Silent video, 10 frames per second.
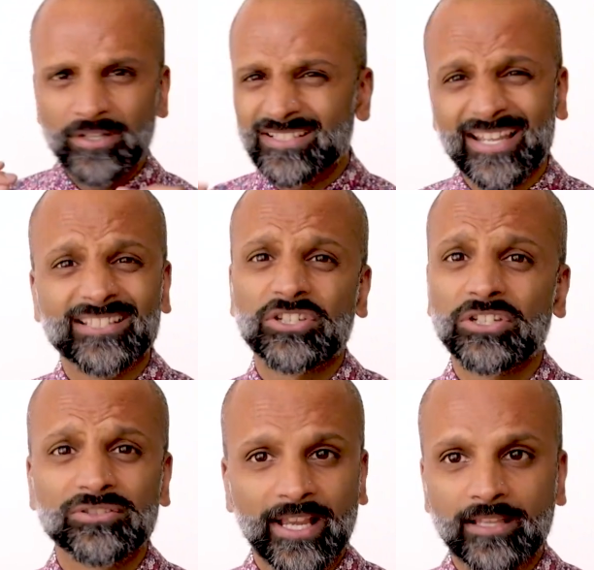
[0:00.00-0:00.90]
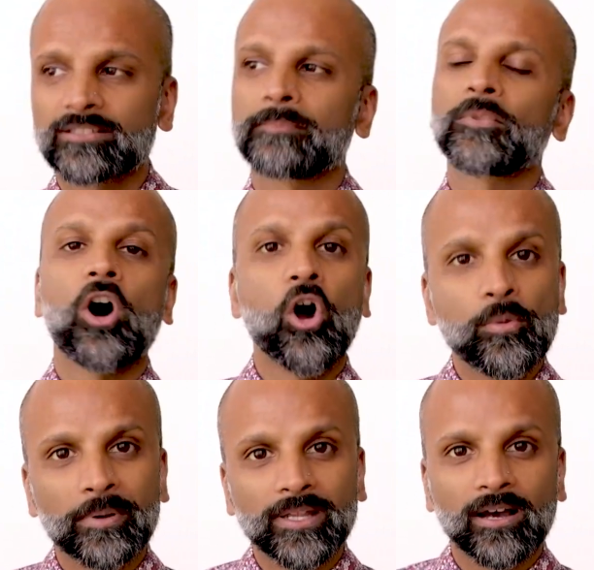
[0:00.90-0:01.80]
It takes 2 seconds. I'm not
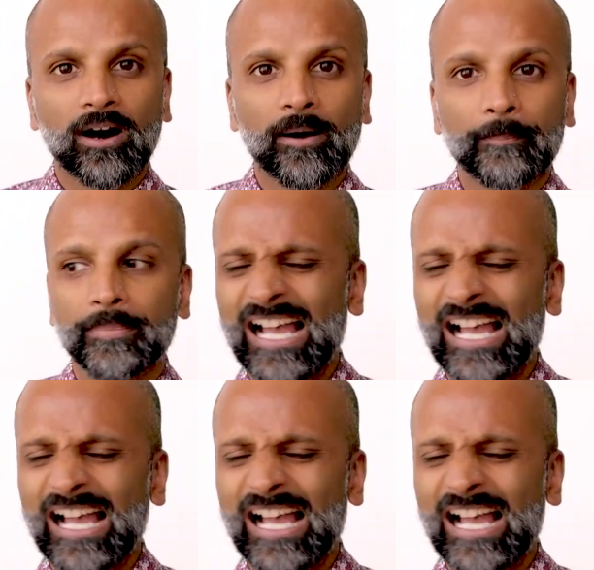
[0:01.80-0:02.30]
opening it up.